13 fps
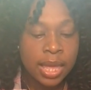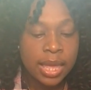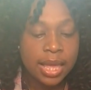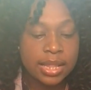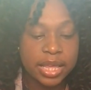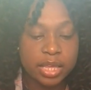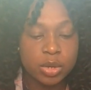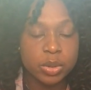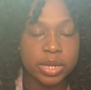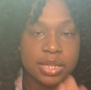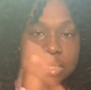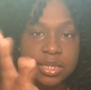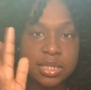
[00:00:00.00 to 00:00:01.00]
And like you were
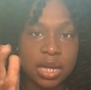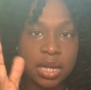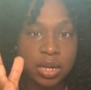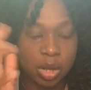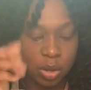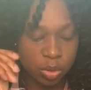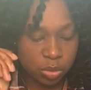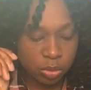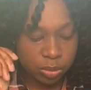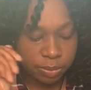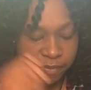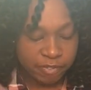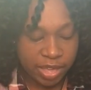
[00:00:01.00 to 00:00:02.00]
in this unknown
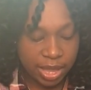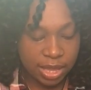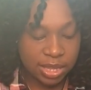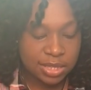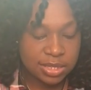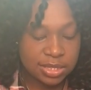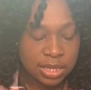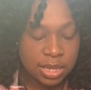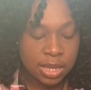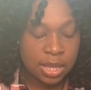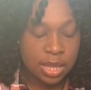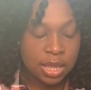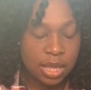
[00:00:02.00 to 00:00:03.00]
phase.
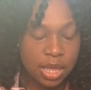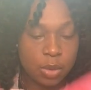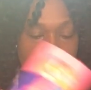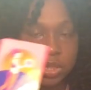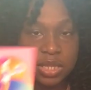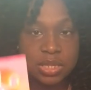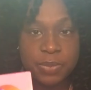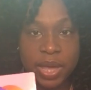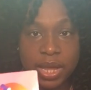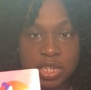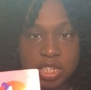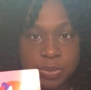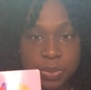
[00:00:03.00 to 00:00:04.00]
And with this
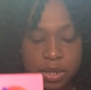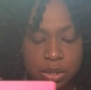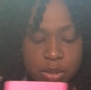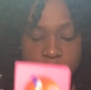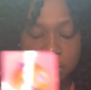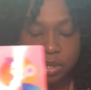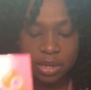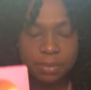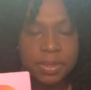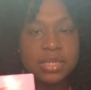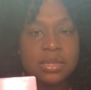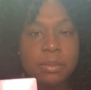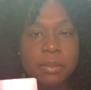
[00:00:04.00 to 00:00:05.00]
Page of Pentacles, there could be
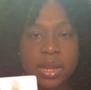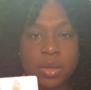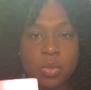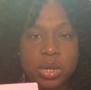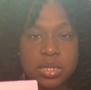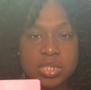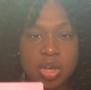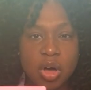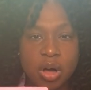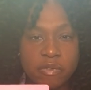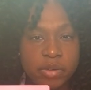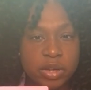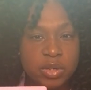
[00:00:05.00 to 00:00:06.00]
somebody wanting to
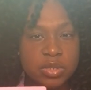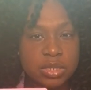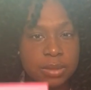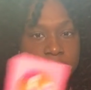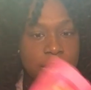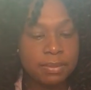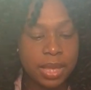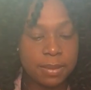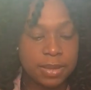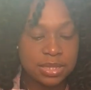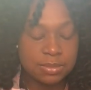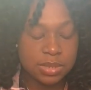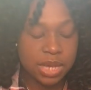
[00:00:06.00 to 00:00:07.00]
offer you something, maybe
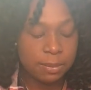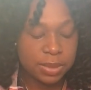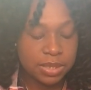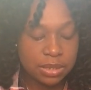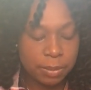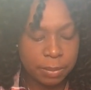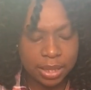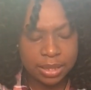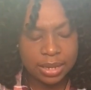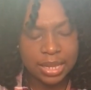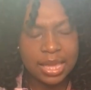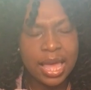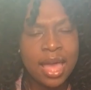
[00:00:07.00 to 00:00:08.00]
some type of
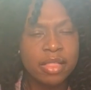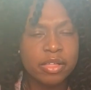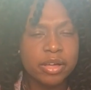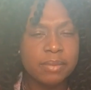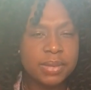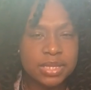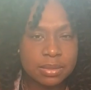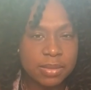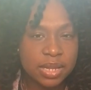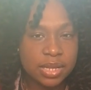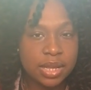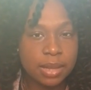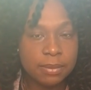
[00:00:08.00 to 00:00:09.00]
stability. There could be
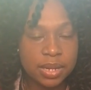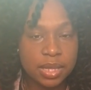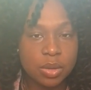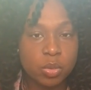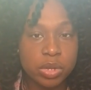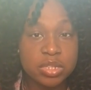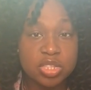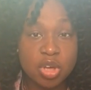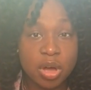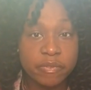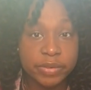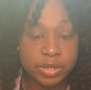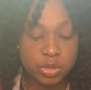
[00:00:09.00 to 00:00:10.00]
somebody coming in wanting to
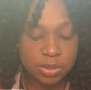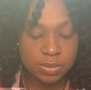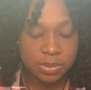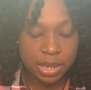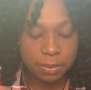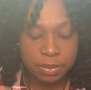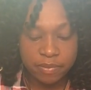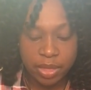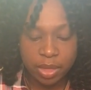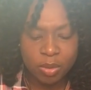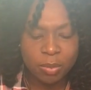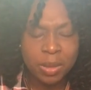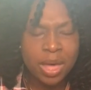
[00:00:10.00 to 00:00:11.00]
offer you some type of
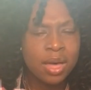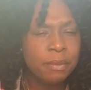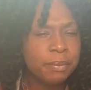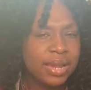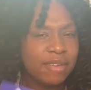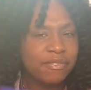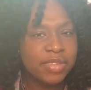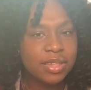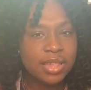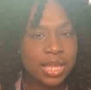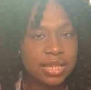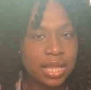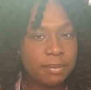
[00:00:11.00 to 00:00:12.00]
help. But I feel
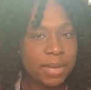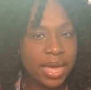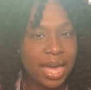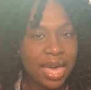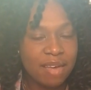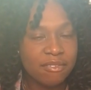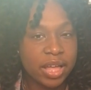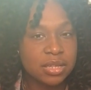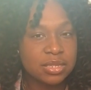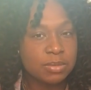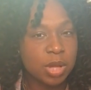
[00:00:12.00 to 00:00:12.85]
like they may have like some